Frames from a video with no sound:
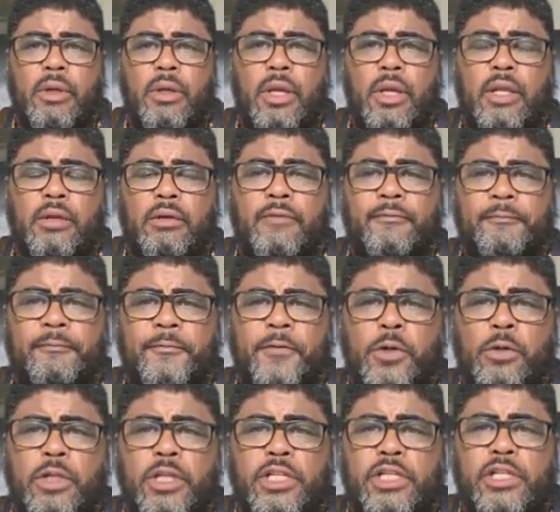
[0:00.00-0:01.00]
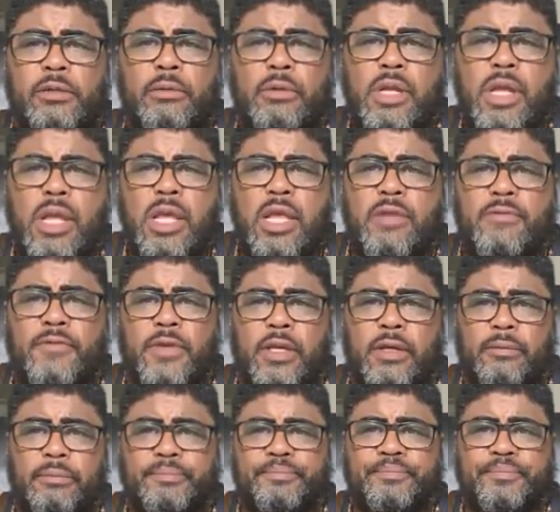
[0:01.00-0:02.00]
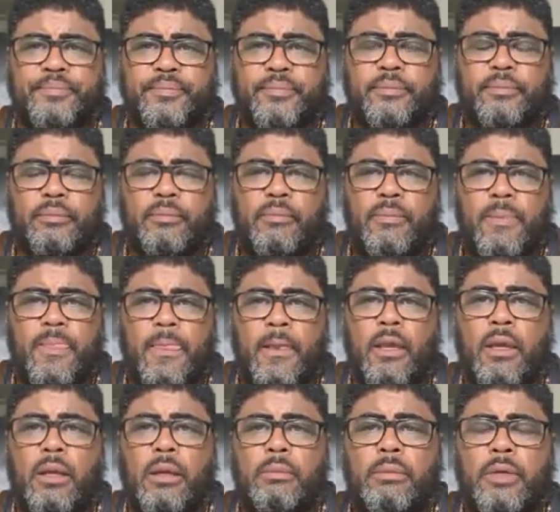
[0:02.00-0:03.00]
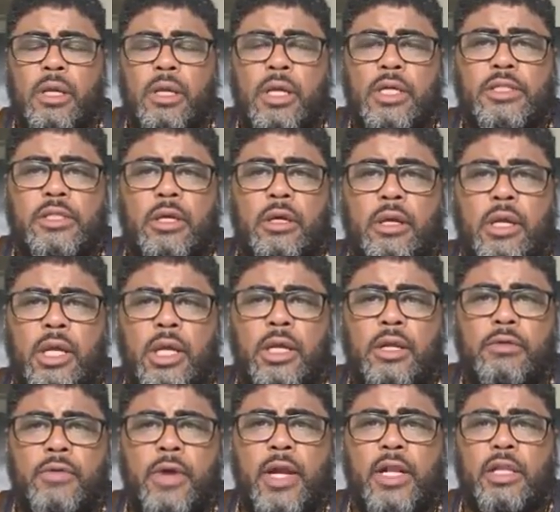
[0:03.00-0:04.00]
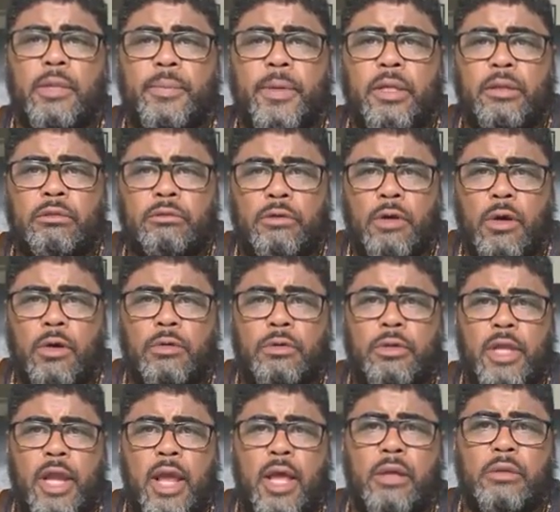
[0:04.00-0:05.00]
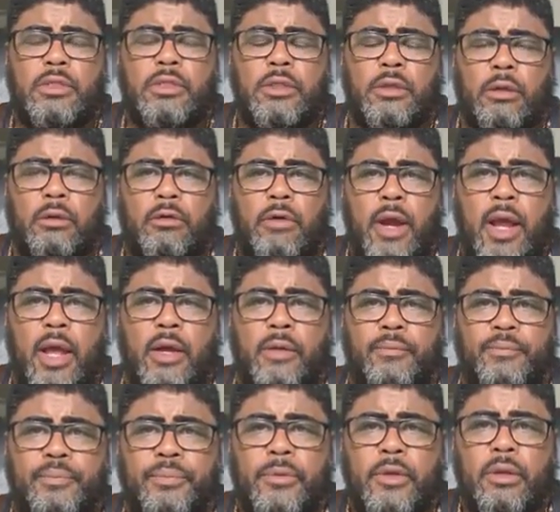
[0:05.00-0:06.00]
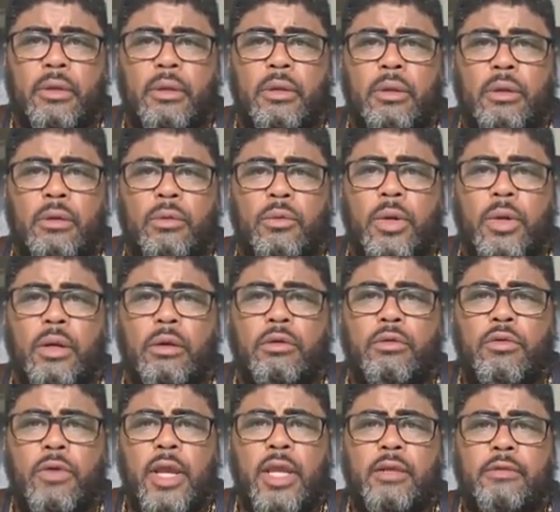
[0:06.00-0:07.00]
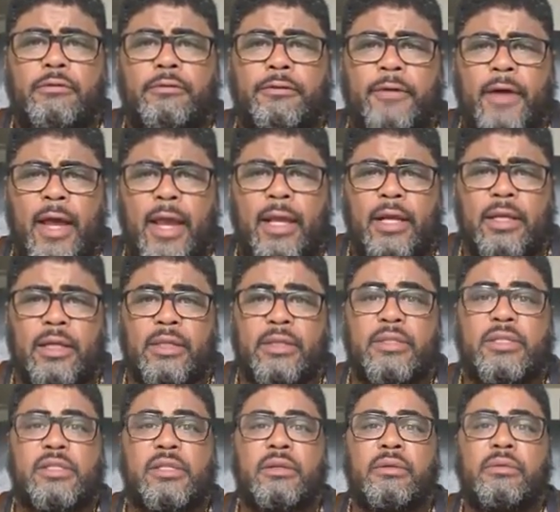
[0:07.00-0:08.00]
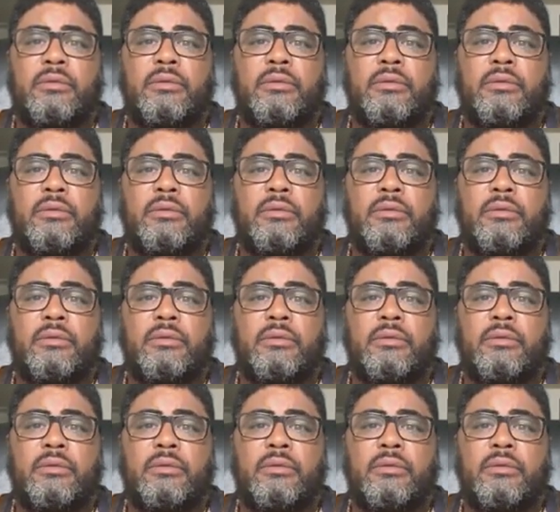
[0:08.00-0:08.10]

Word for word: in foolish envy because they're getting ready to be thrown down to the ground with great violence.